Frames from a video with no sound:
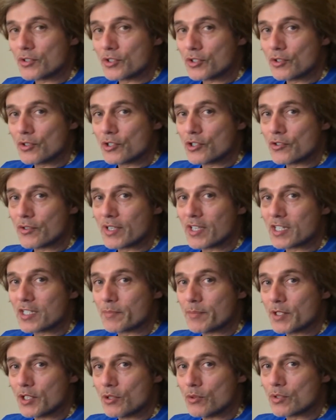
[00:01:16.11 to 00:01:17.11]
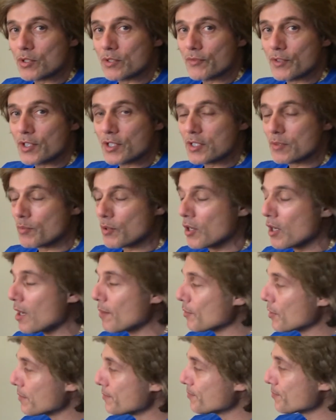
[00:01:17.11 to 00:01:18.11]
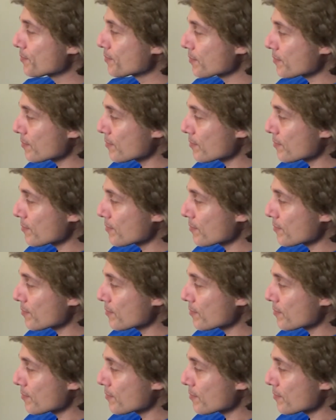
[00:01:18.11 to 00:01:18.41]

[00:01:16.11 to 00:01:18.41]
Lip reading: surgery that's been used for this problem.